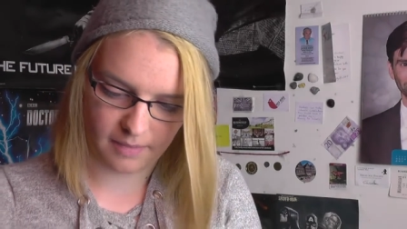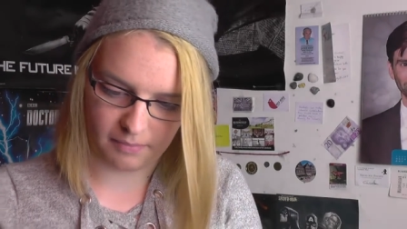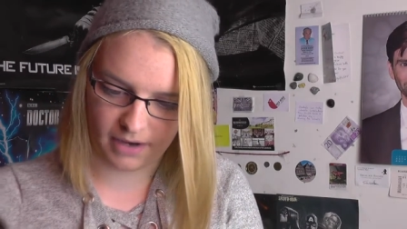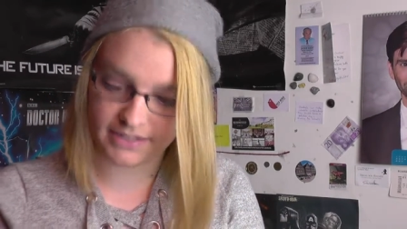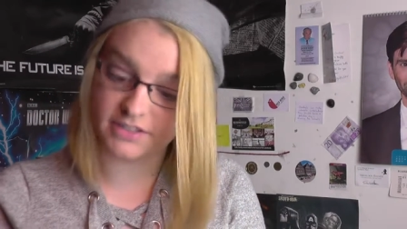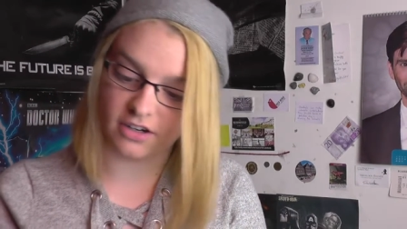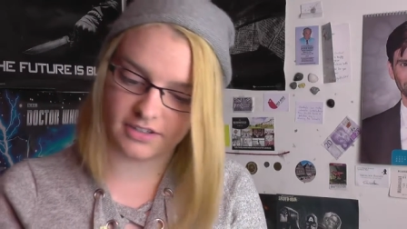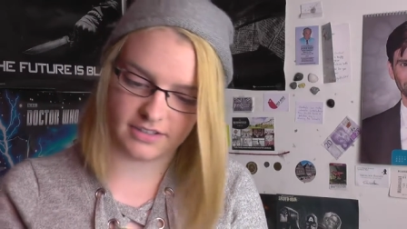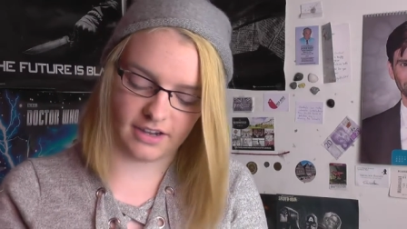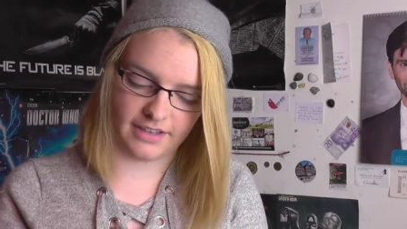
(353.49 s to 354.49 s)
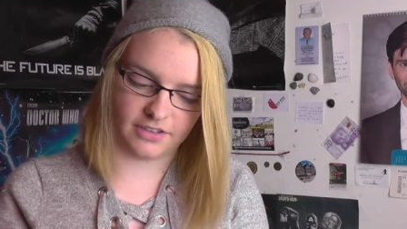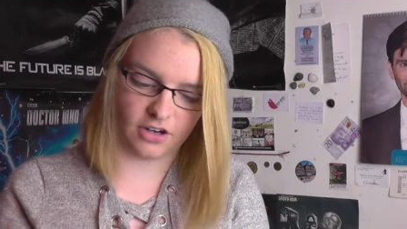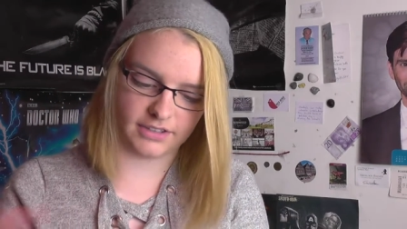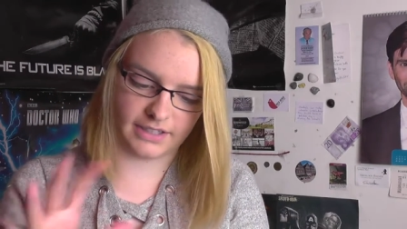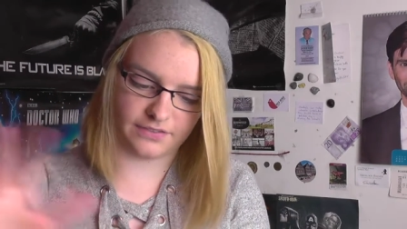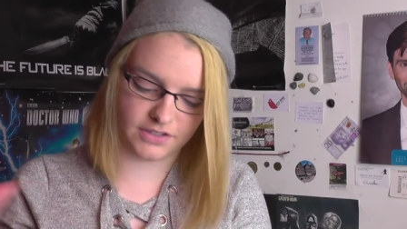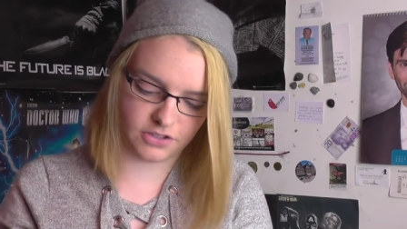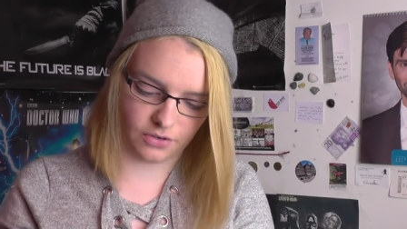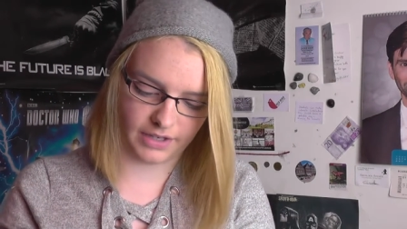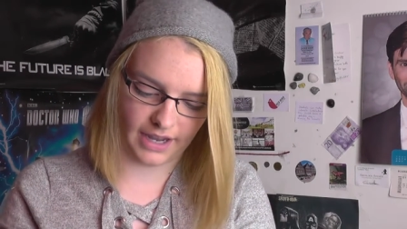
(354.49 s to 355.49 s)
my star sign. They're all the different
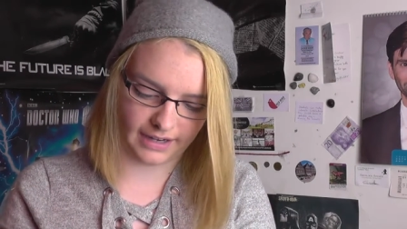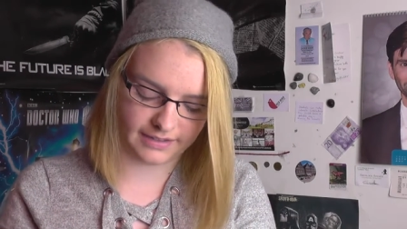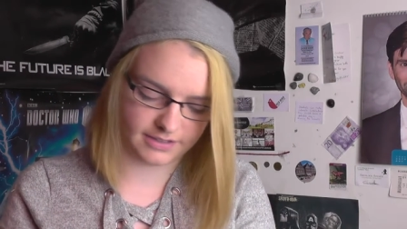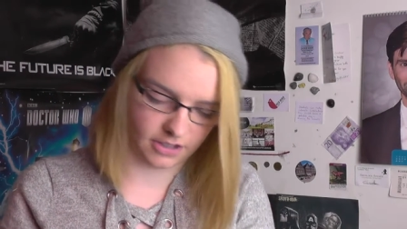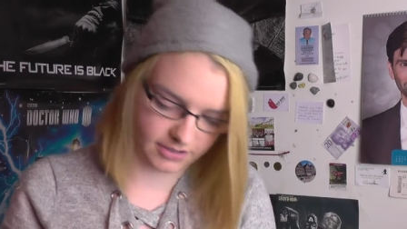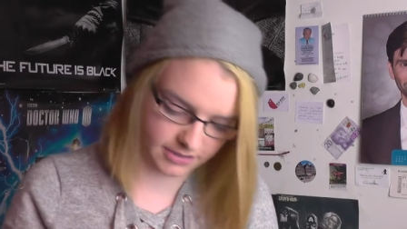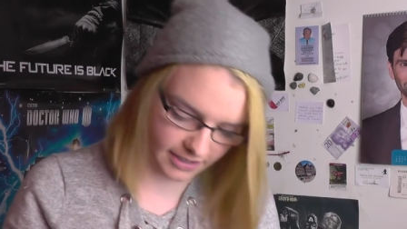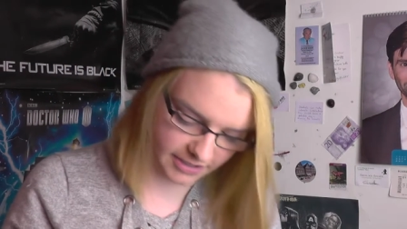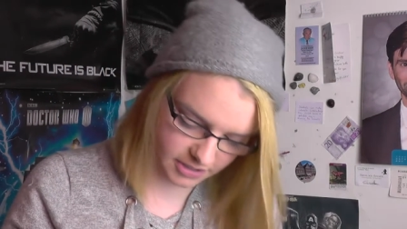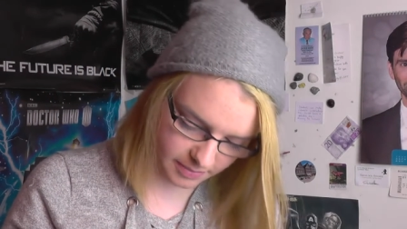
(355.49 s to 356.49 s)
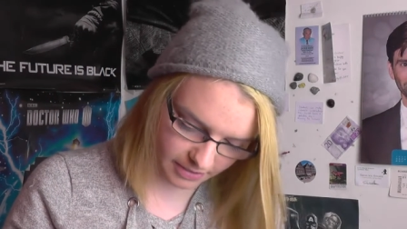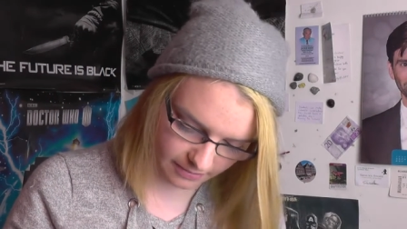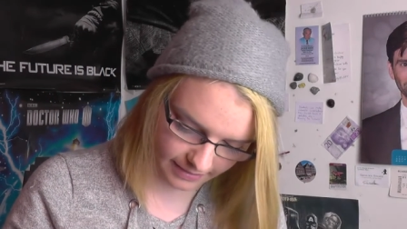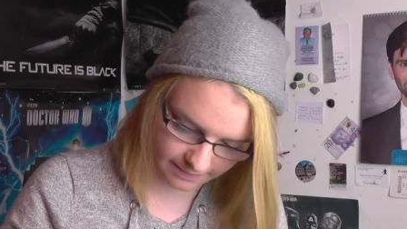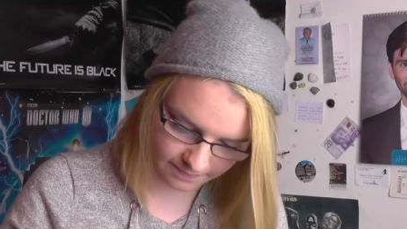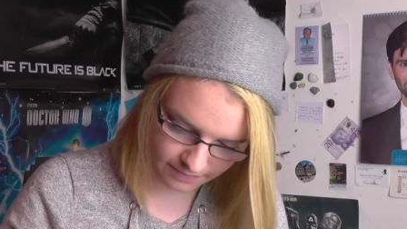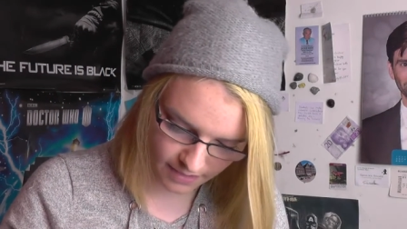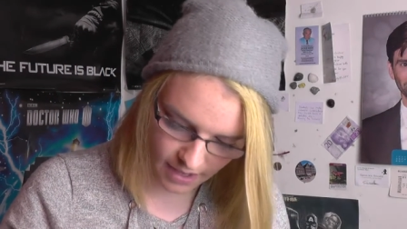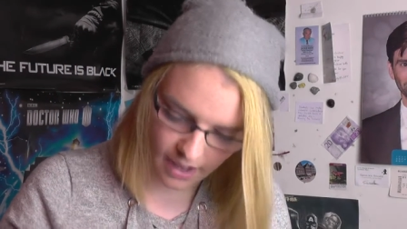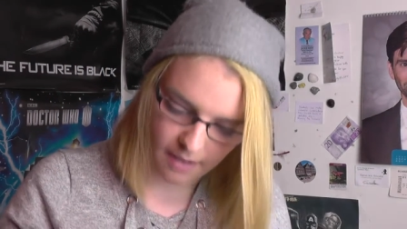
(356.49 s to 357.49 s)
zodiac star signs, by the way.
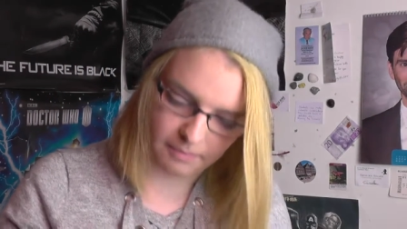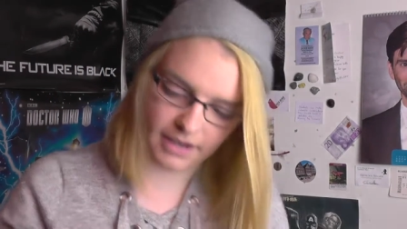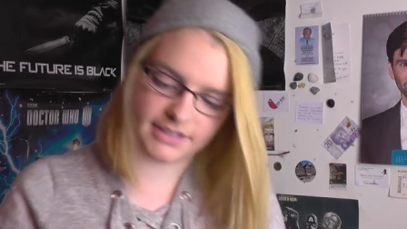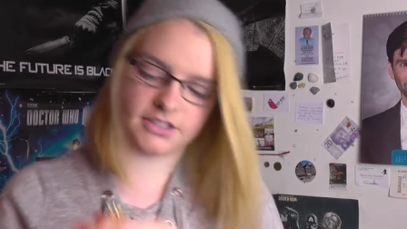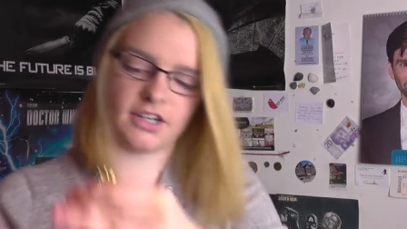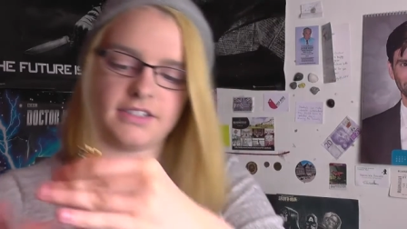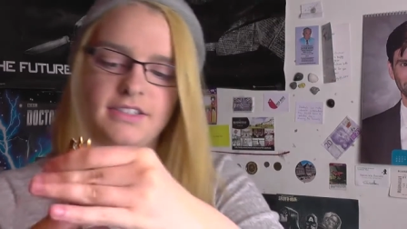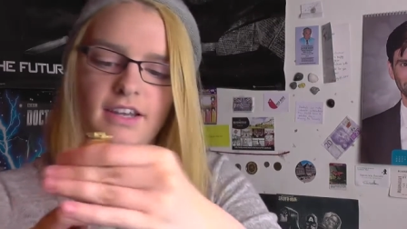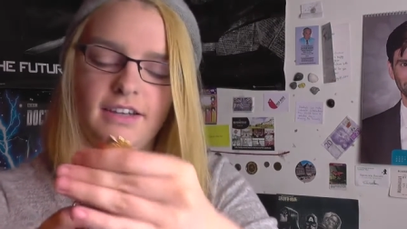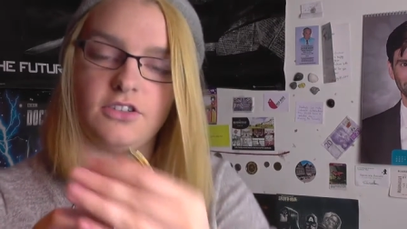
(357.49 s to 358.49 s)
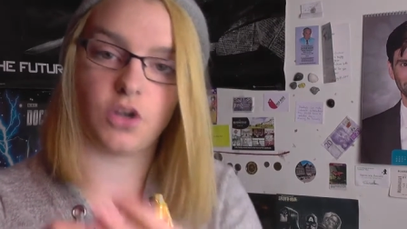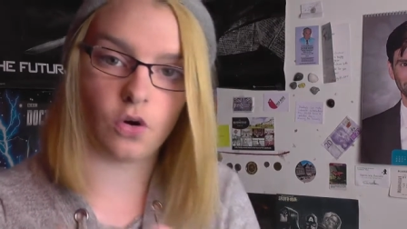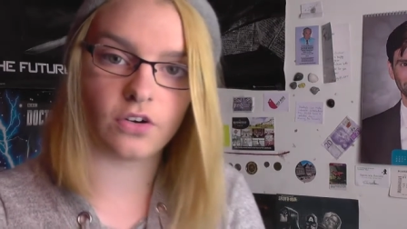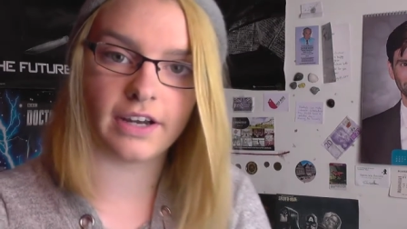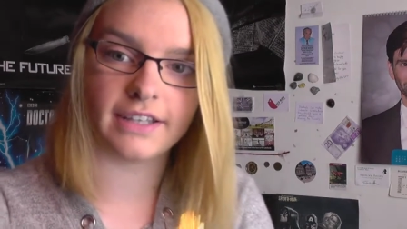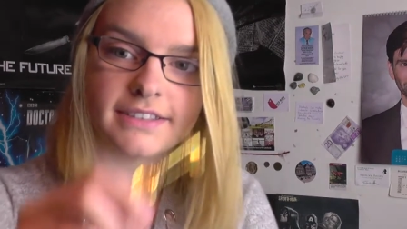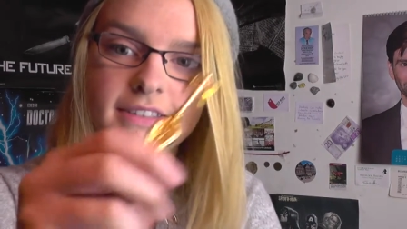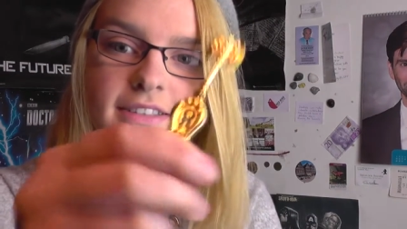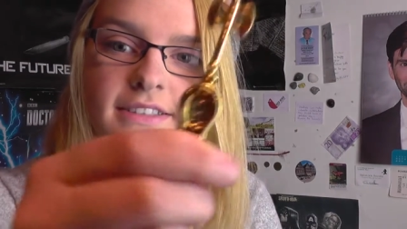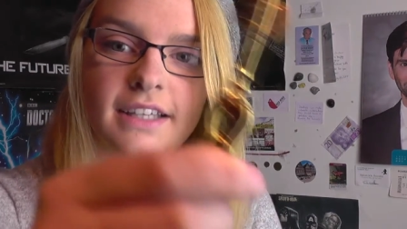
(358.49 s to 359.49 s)
My star sign,
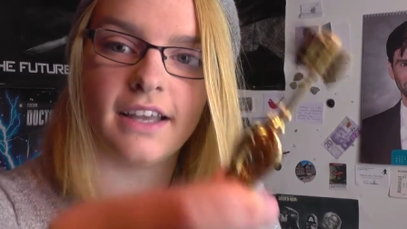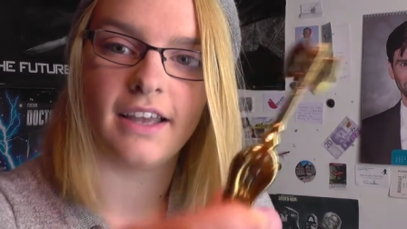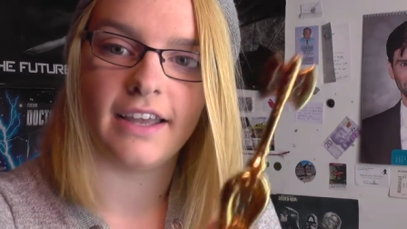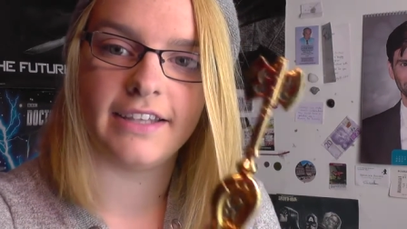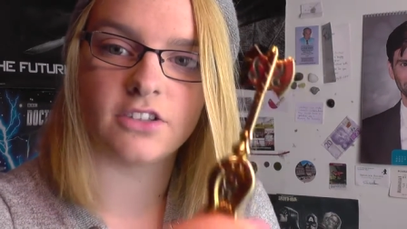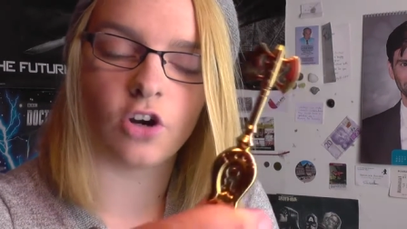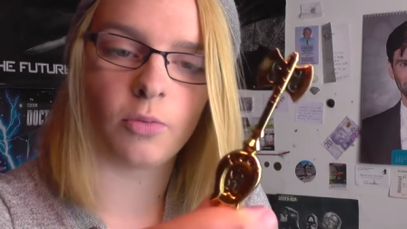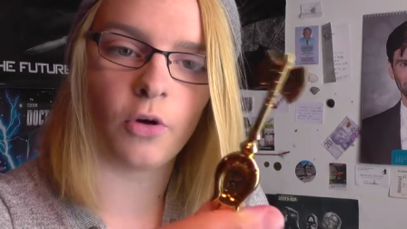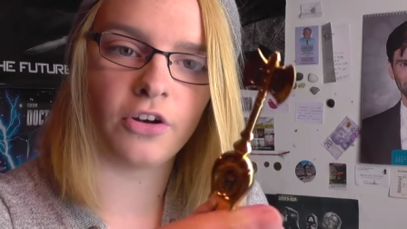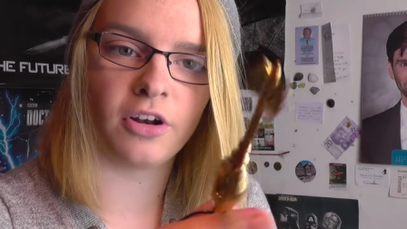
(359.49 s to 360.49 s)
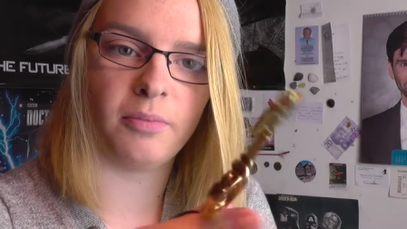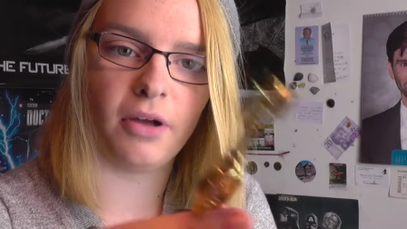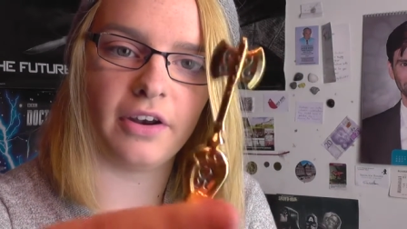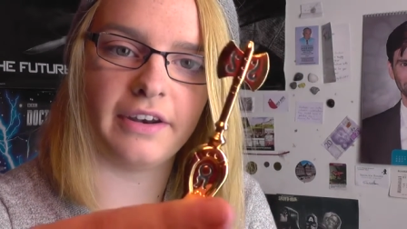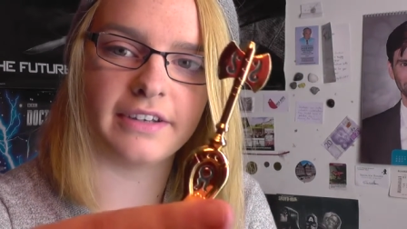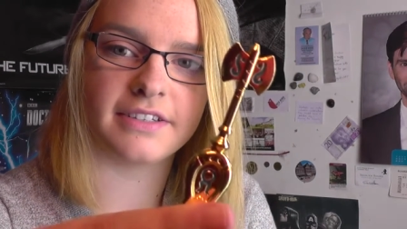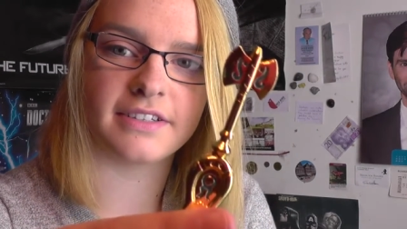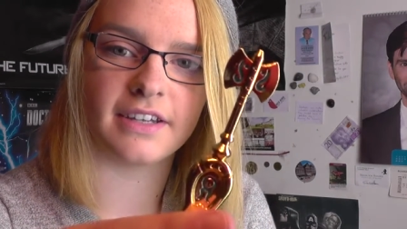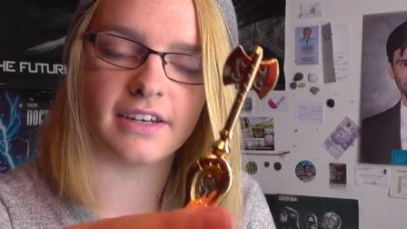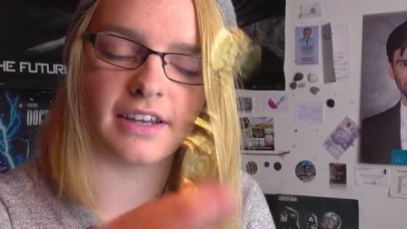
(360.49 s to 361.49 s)
Taurus. He's a hormonal bull
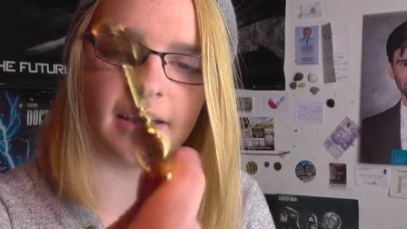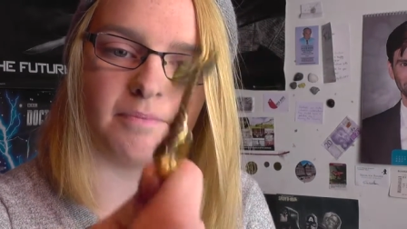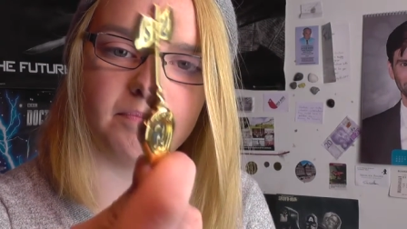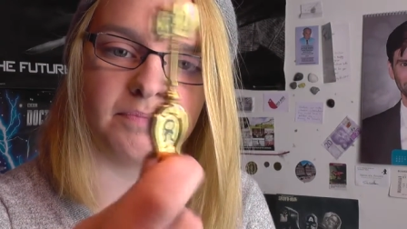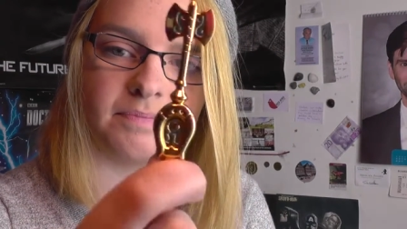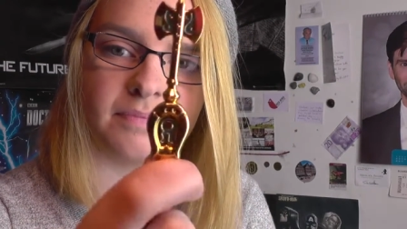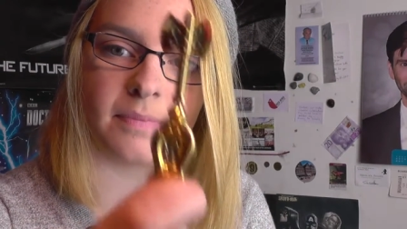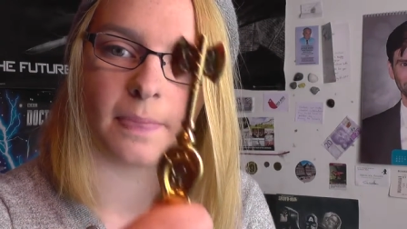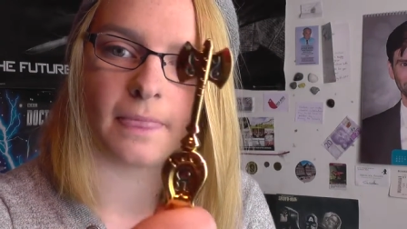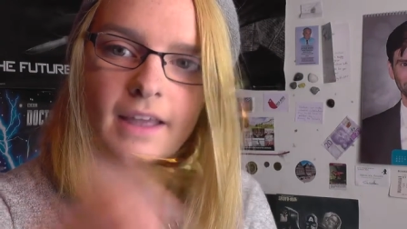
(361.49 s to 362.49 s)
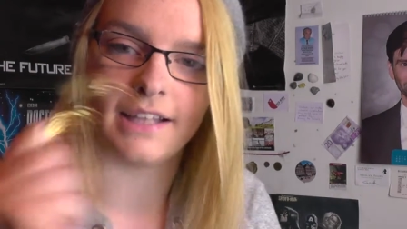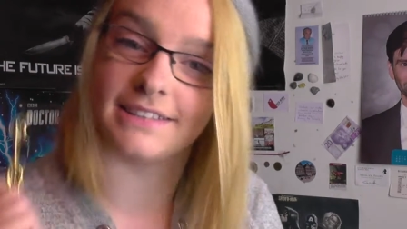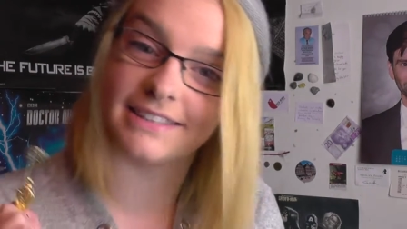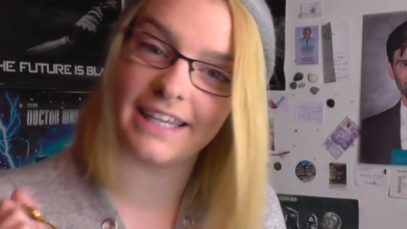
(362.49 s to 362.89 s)
and um, that's his